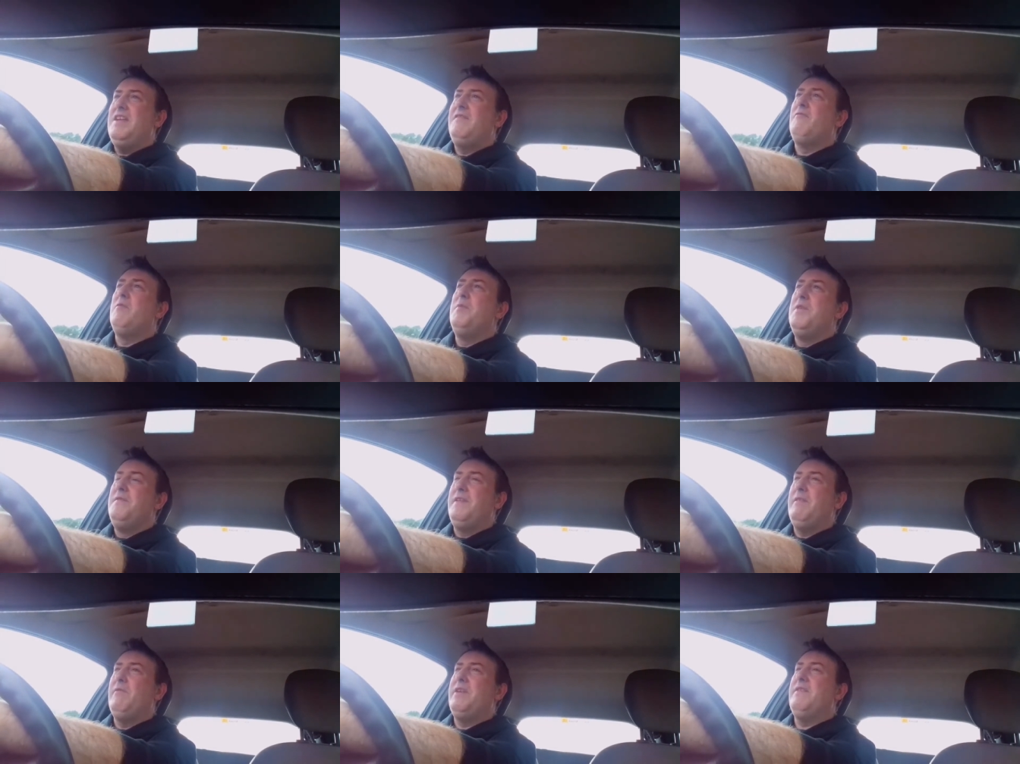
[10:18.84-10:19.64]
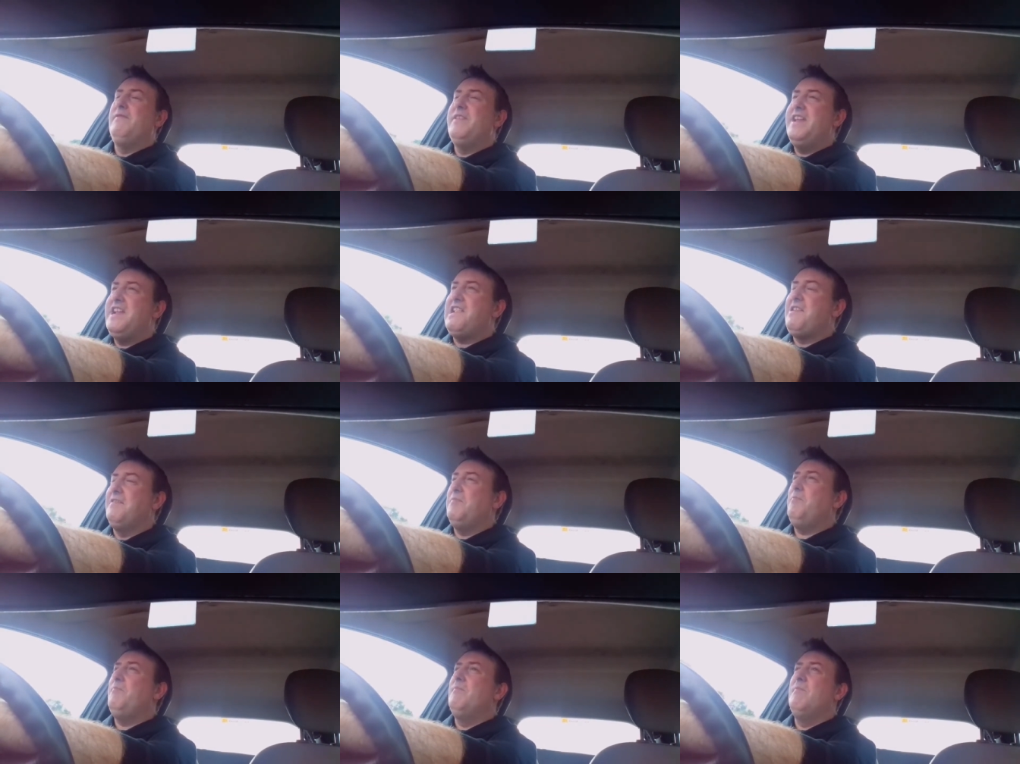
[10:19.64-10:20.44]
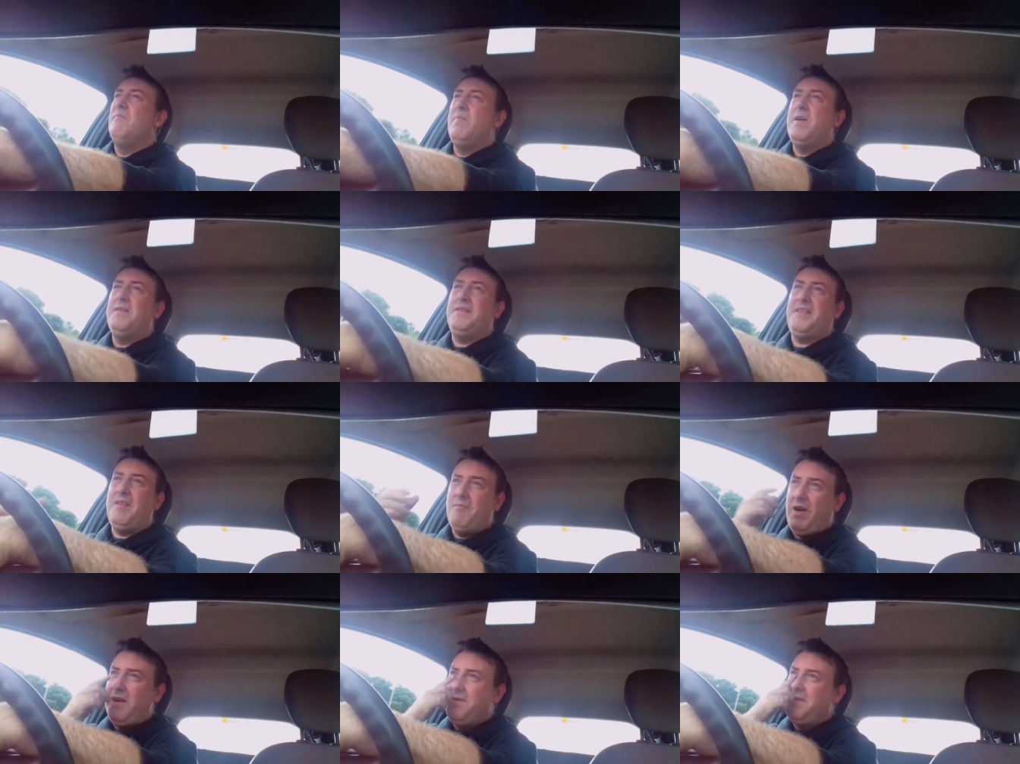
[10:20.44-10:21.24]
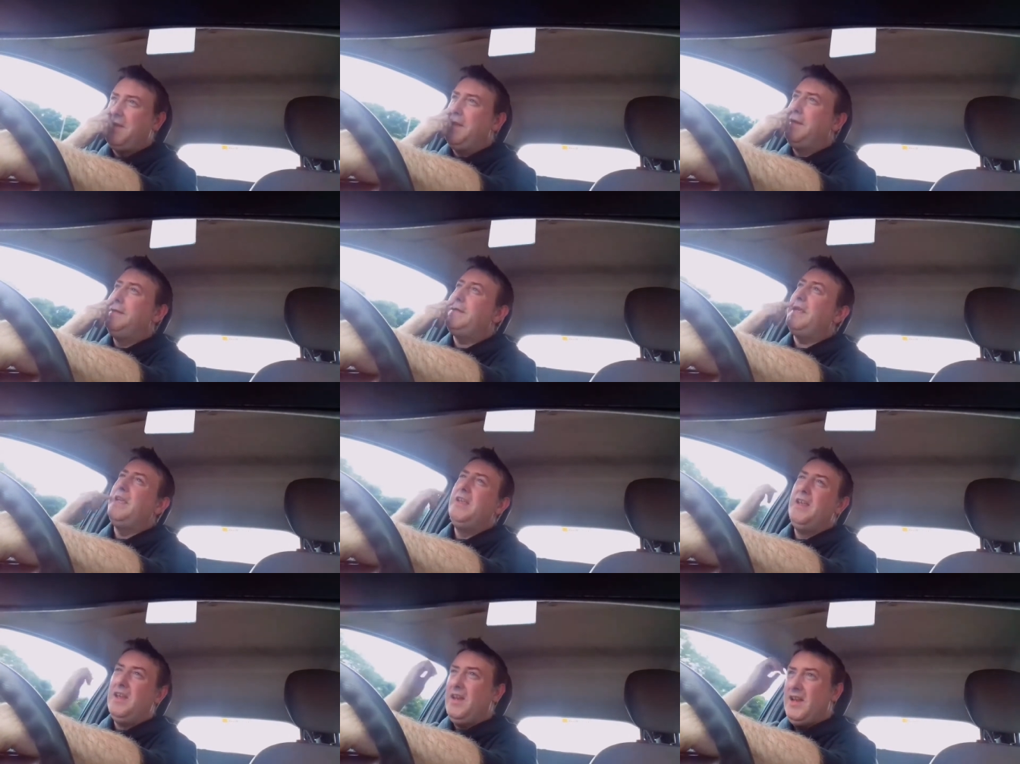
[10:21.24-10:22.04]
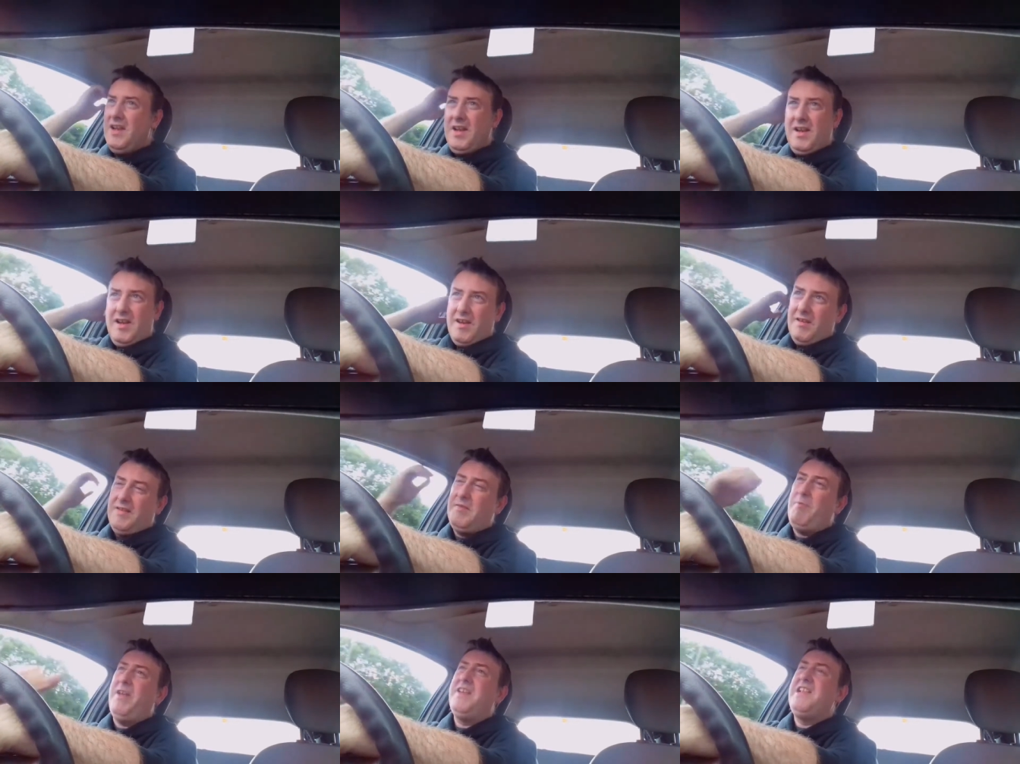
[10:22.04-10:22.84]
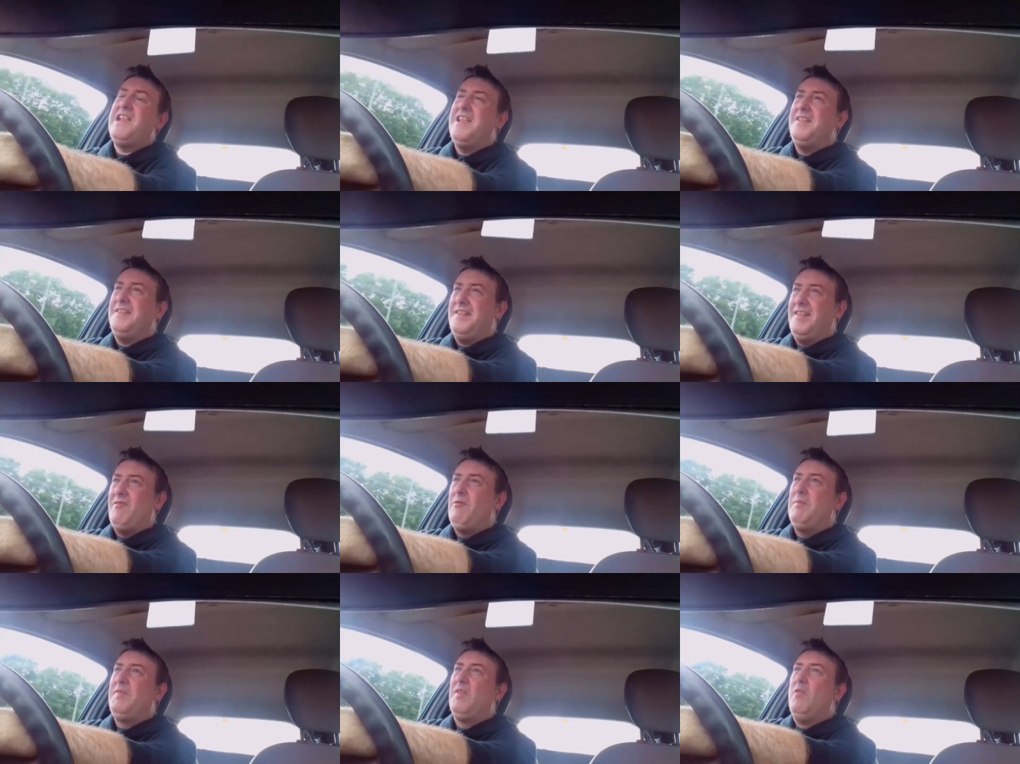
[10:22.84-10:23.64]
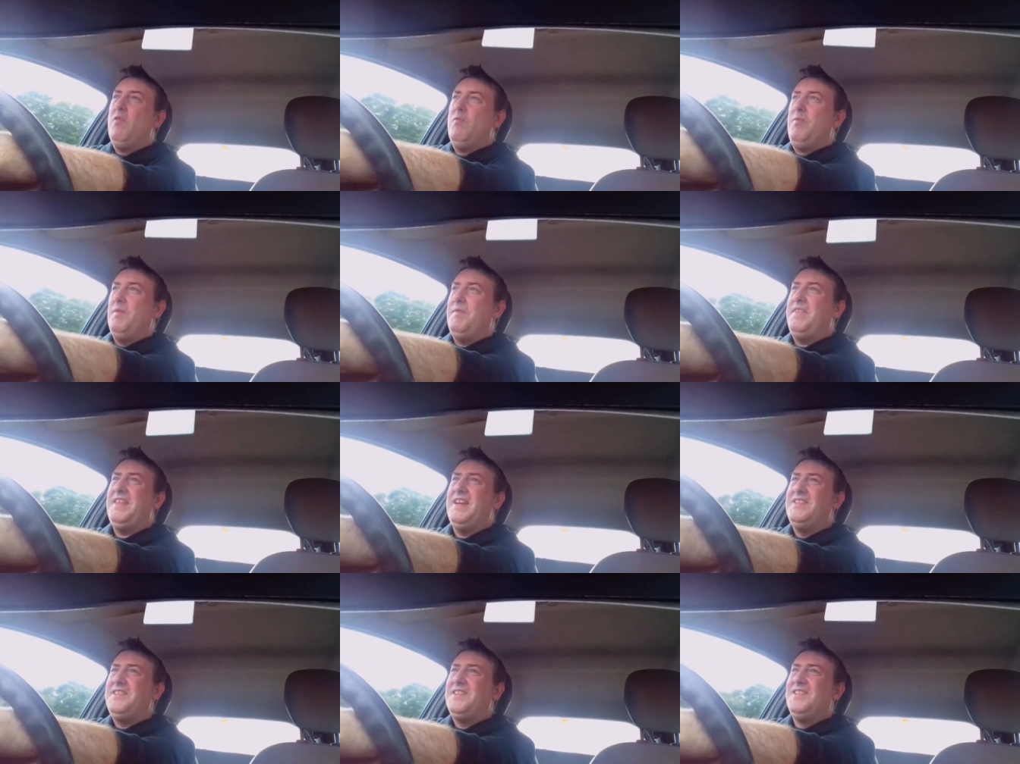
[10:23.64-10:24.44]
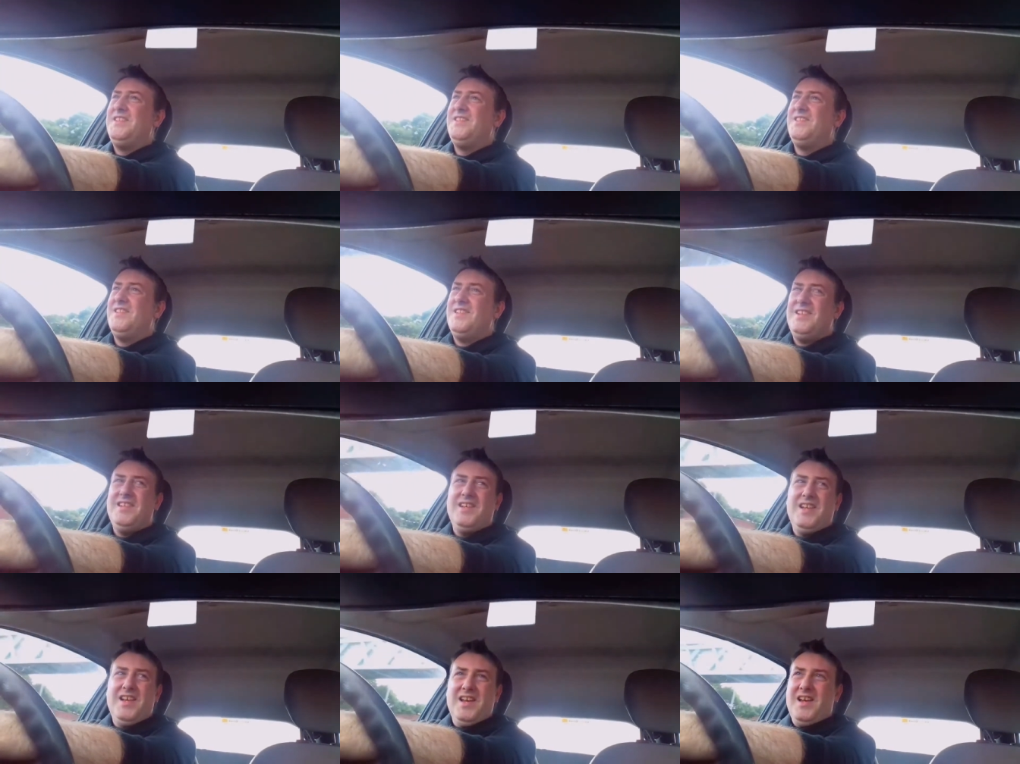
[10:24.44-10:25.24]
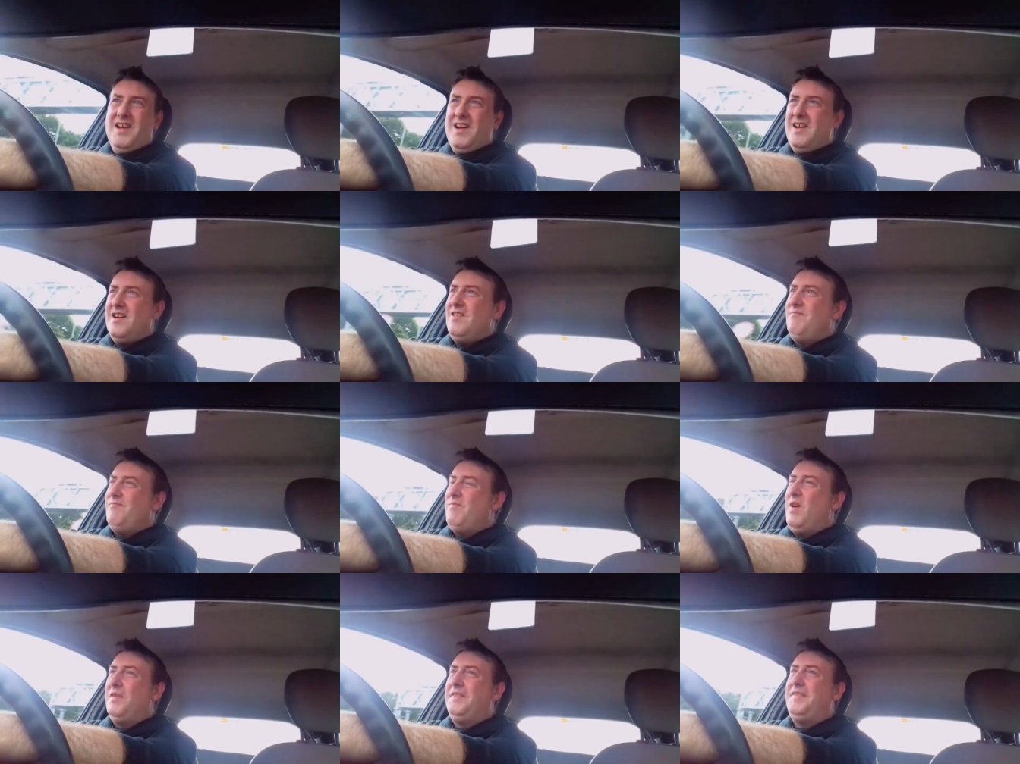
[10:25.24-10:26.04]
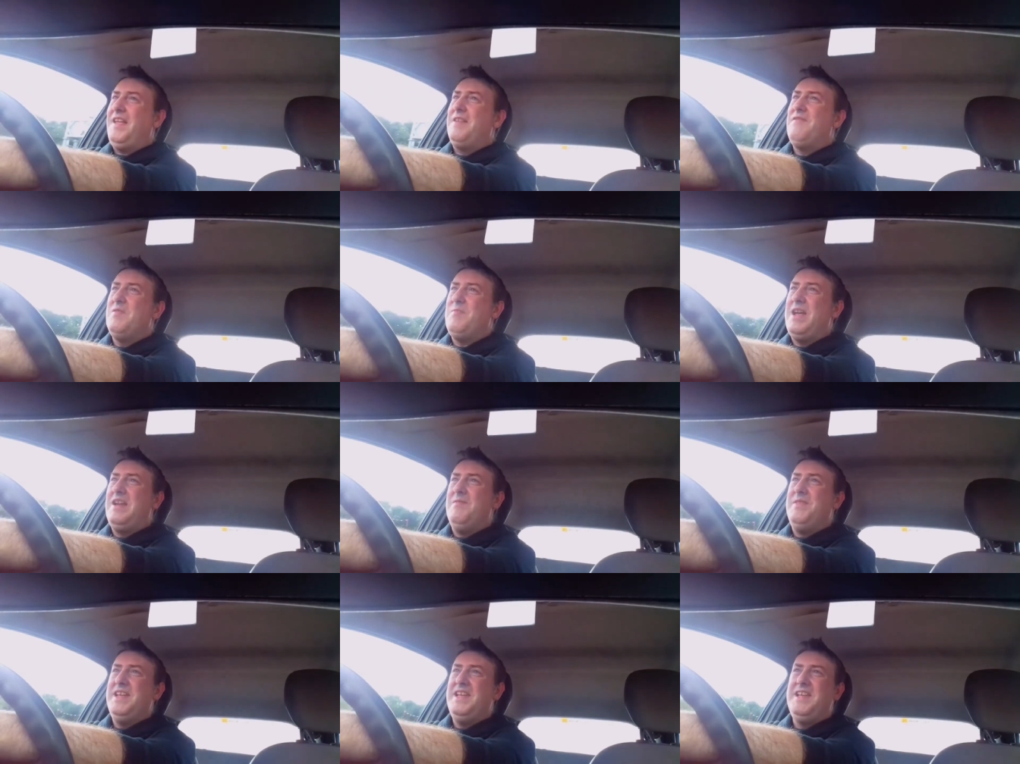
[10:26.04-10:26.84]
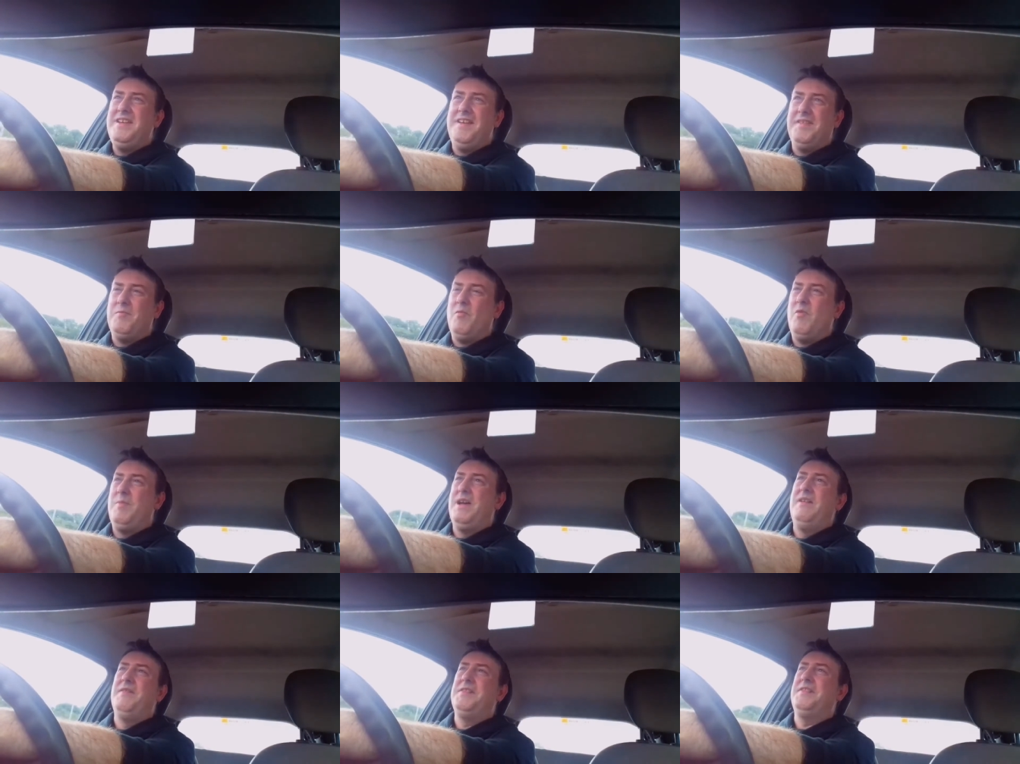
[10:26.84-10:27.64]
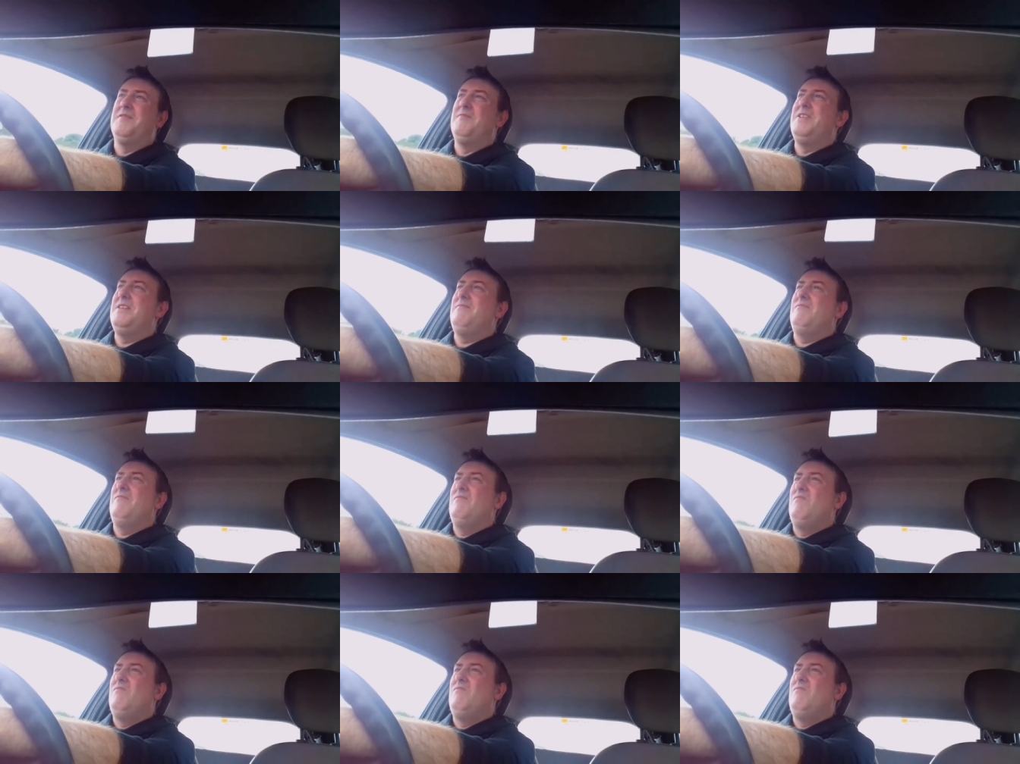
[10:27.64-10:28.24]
is removing one of nature's most potent sponges to absorb CO2. Um, ask David Bellamy, he knows more about this than me.